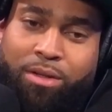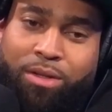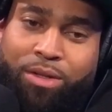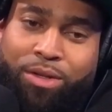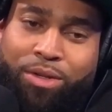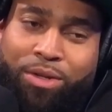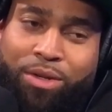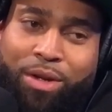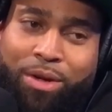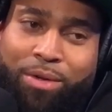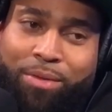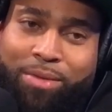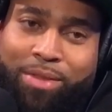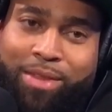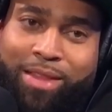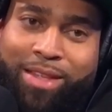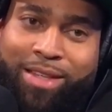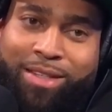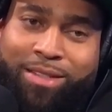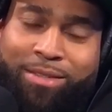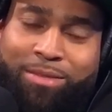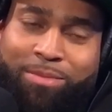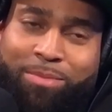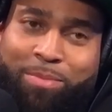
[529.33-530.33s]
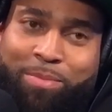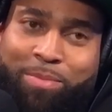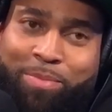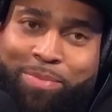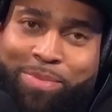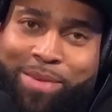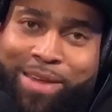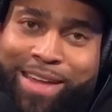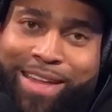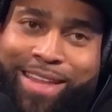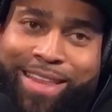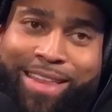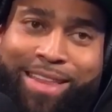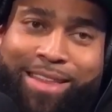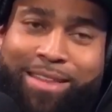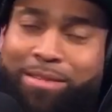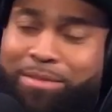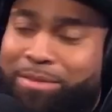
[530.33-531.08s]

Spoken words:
this big,